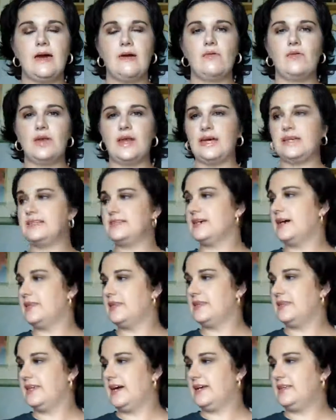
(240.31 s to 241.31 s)
then when I saw
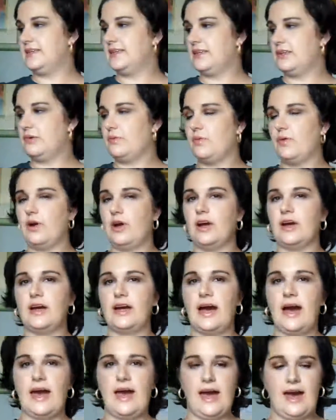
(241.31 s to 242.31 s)
that that didn't
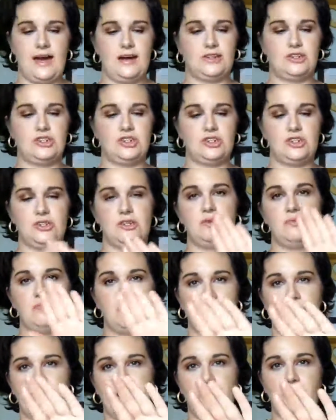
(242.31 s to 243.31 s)
work, I actually
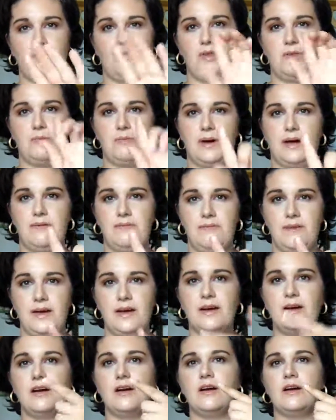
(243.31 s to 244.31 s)
went in with my
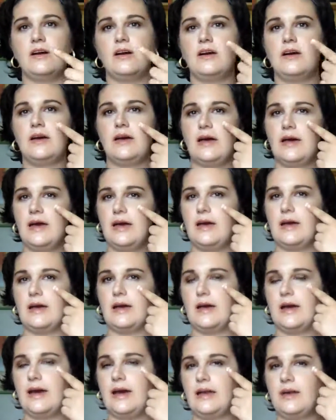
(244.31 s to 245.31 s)
finger
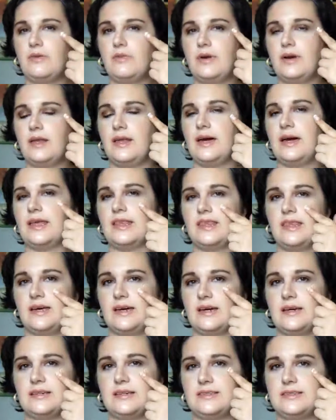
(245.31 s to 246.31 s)
and kind of went like
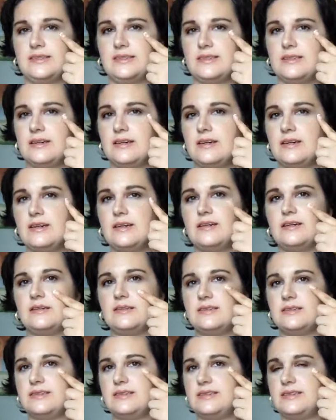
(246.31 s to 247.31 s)
this
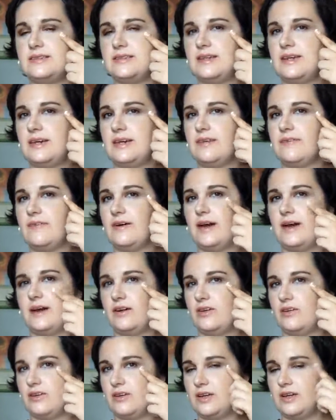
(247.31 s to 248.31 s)
to see if I
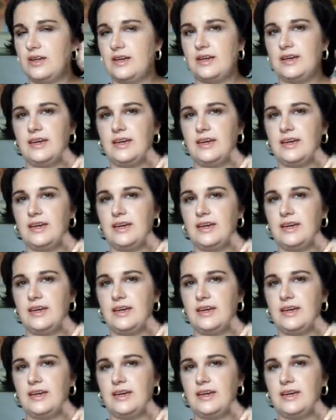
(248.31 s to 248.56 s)
could,